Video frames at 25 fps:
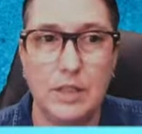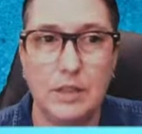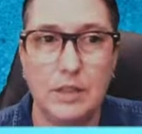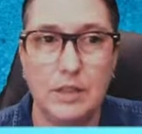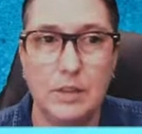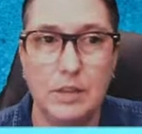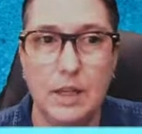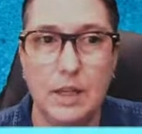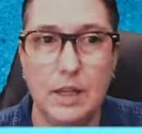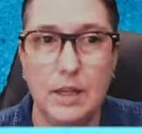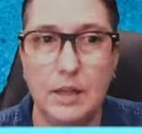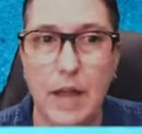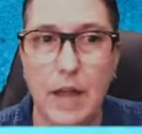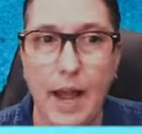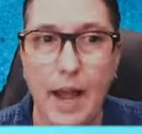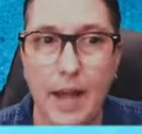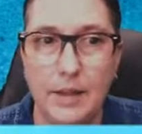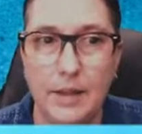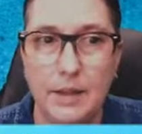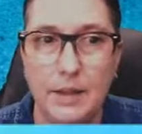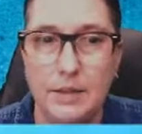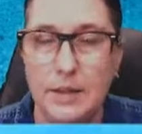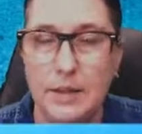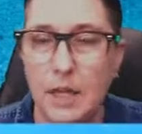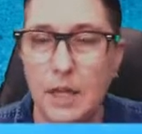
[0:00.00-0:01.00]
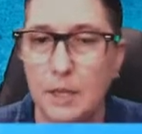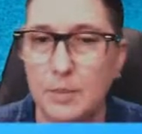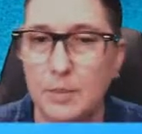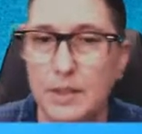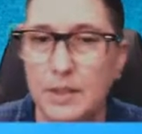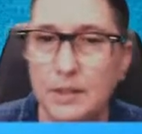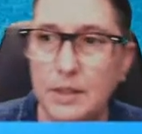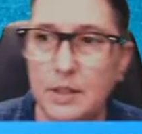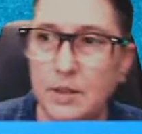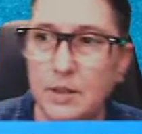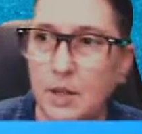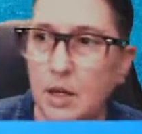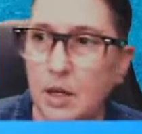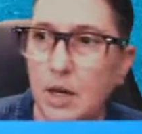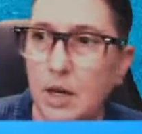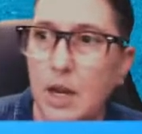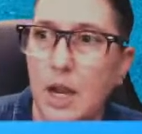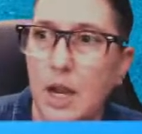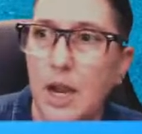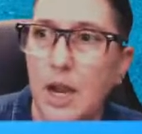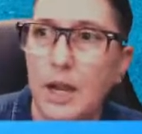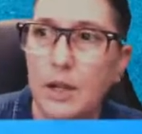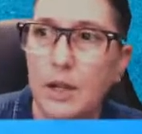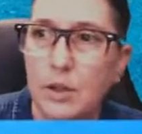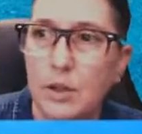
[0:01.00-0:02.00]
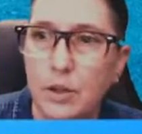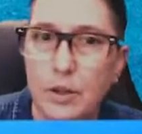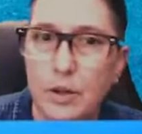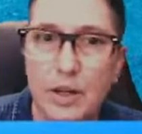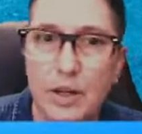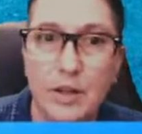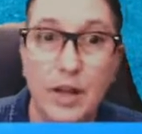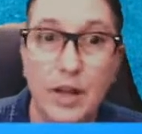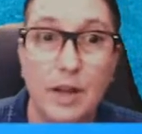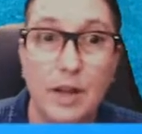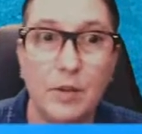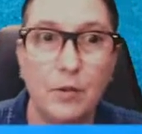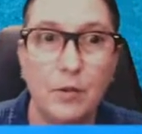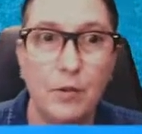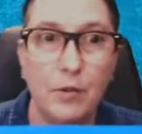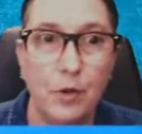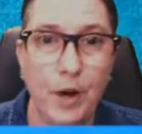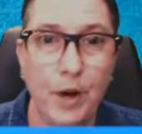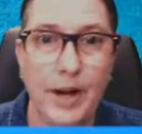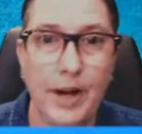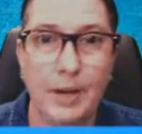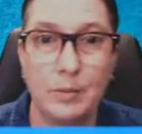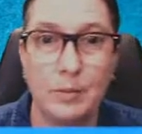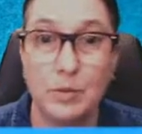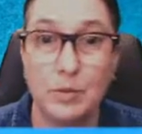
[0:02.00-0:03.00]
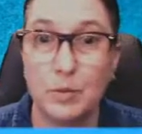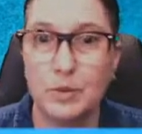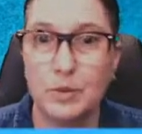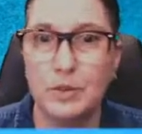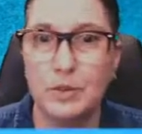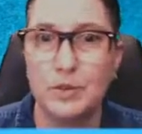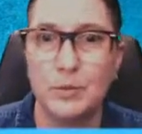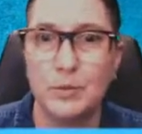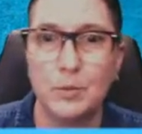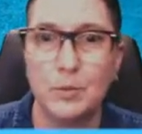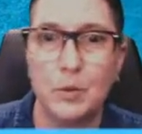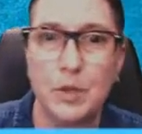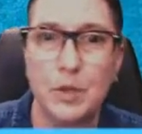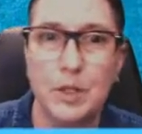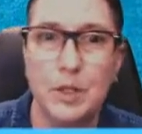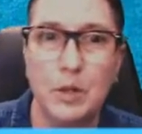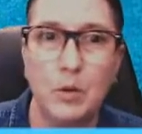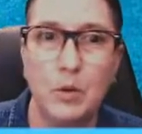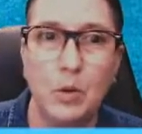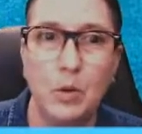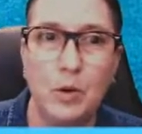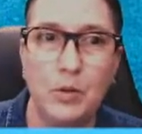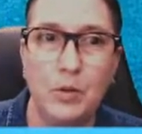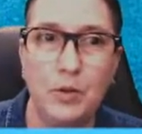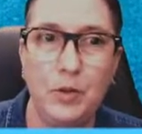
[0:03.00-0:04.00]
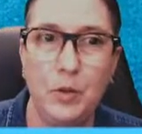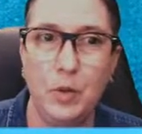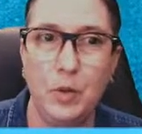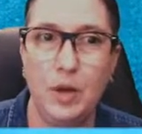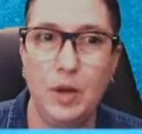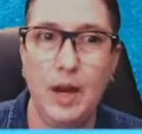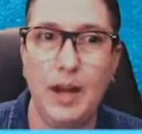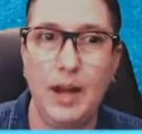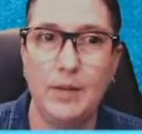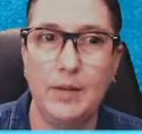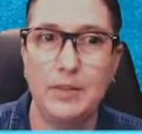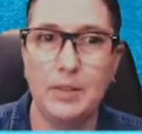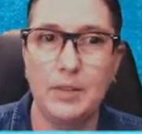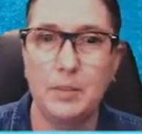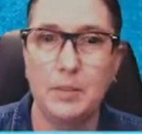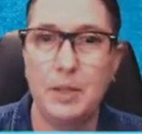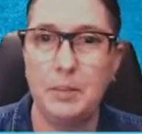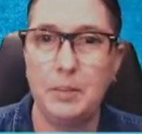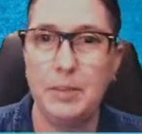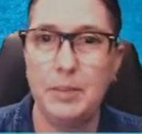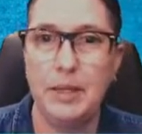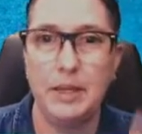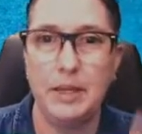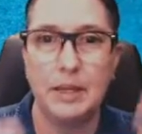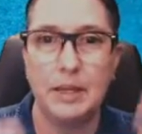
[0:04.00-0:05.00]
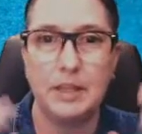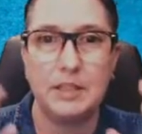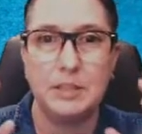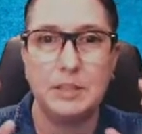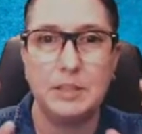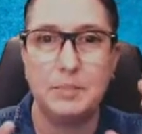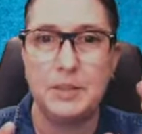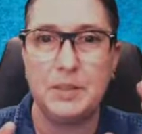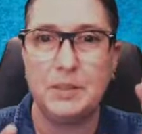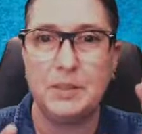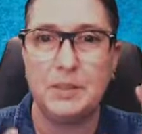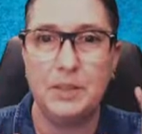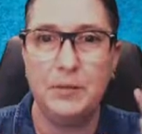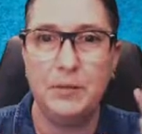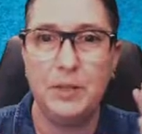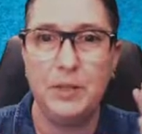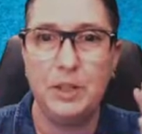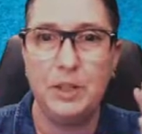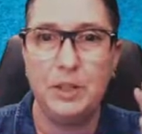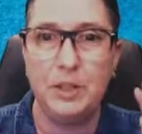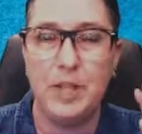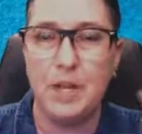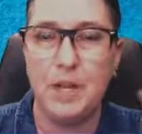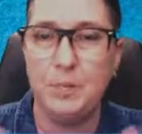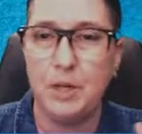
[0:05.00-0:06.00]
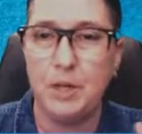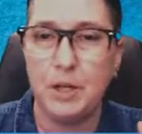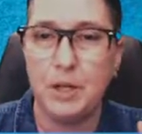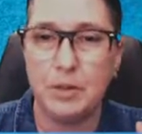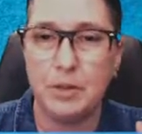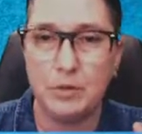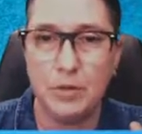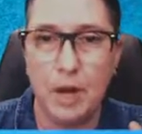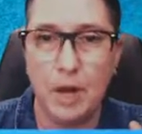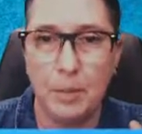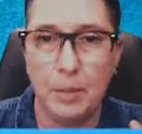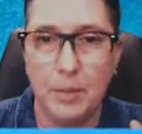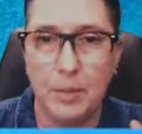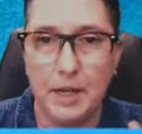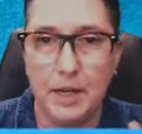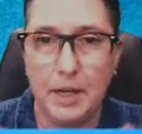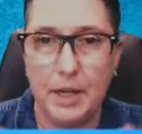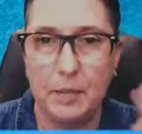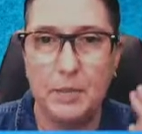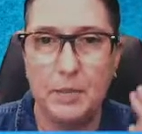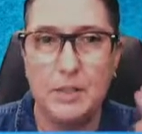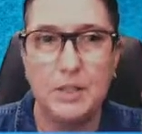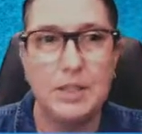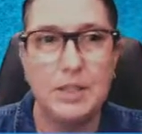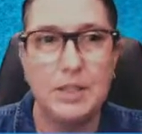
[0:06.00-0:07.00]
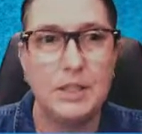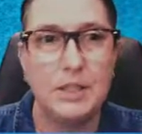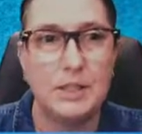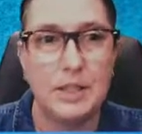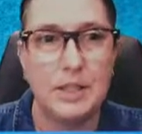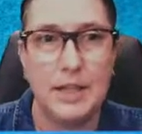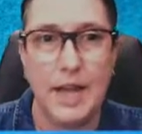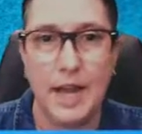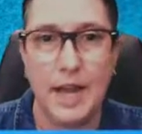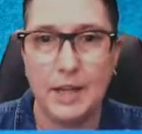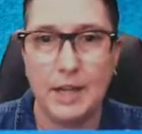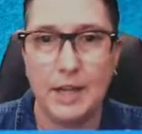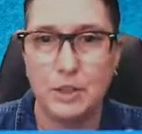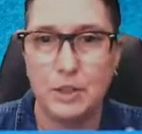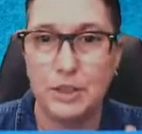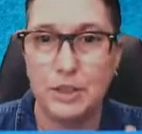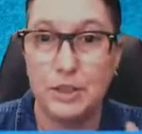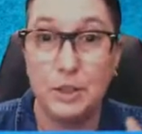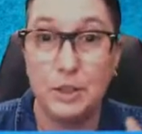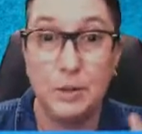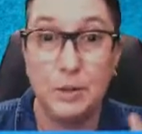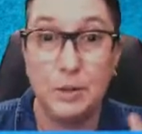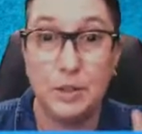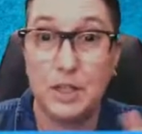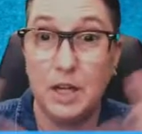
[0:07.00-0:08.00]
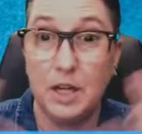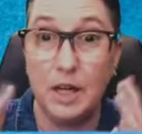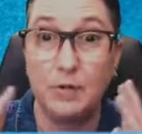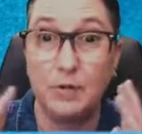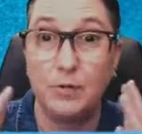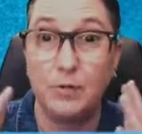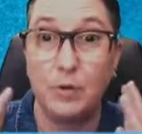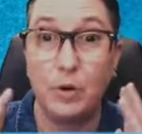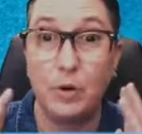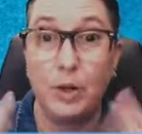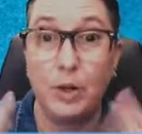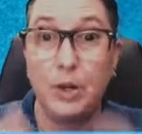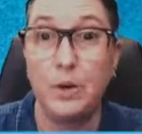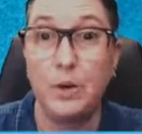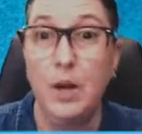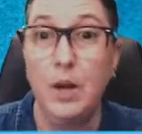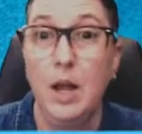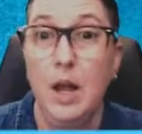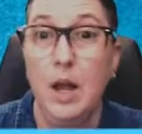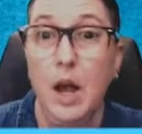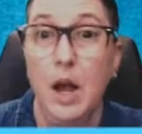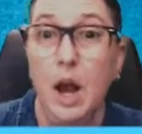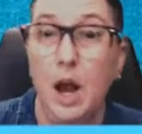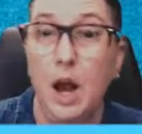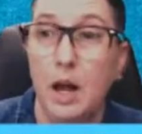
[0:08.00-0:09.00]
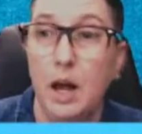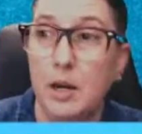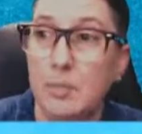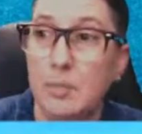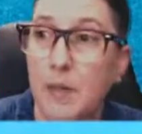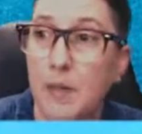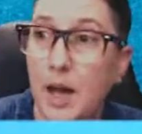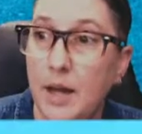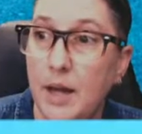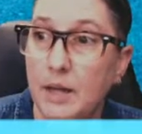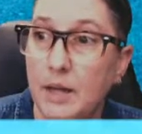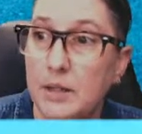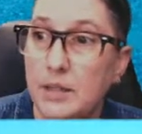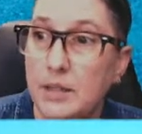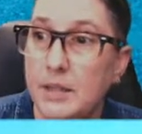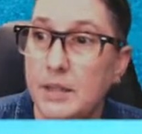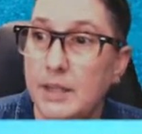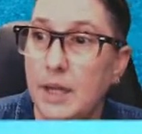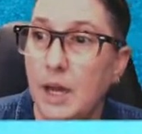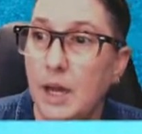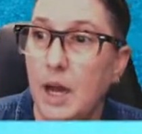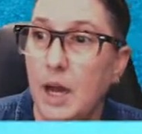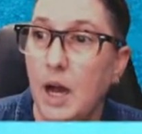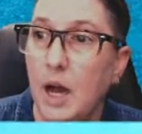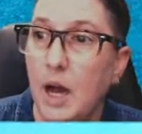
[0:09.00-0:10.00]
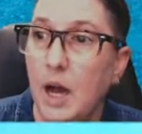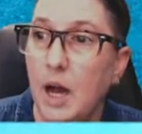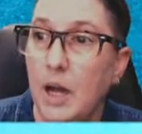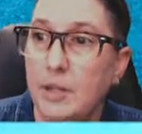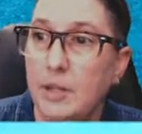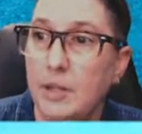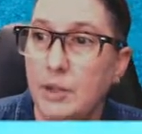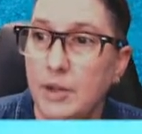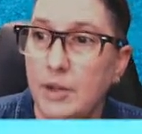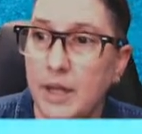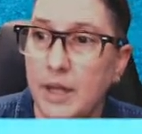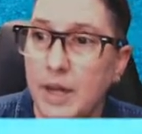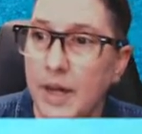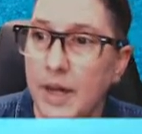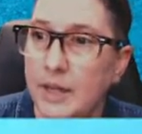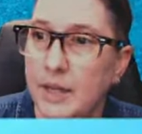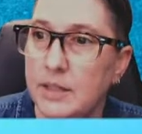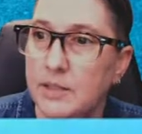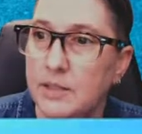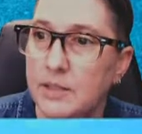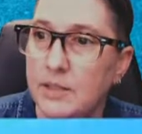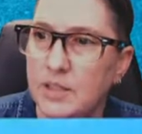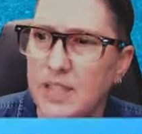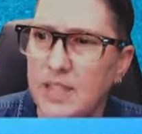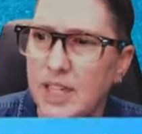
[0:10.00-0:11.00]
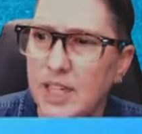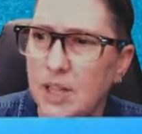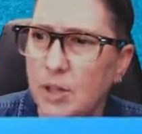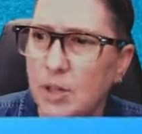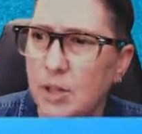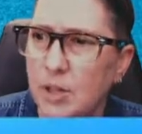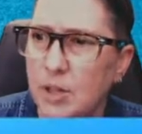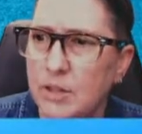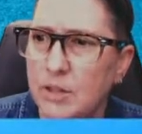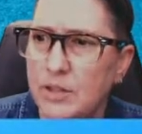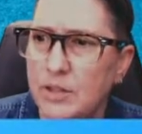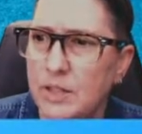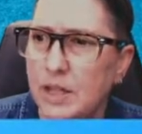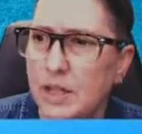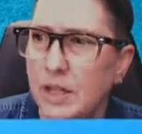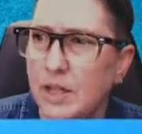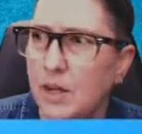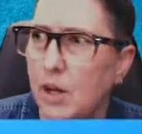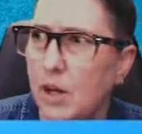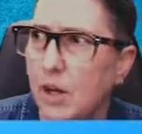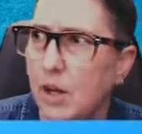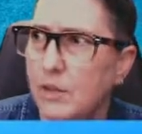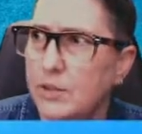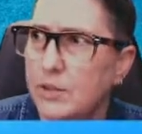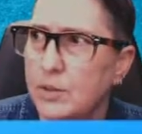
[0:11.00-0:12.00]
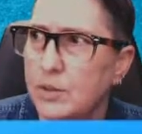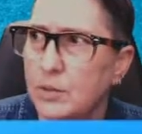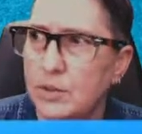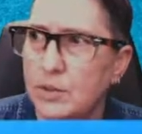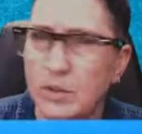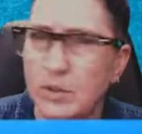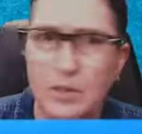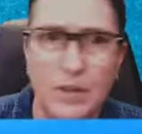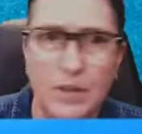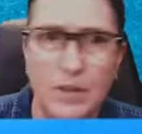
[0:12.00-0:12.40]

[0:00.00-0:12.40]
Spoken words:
these and add these elements in there, including like frames, which is really cool. If you want to have something be a specific shape, you can drop an image and it's going to actually do a cut for you automatically. You can add in stickers and all sorts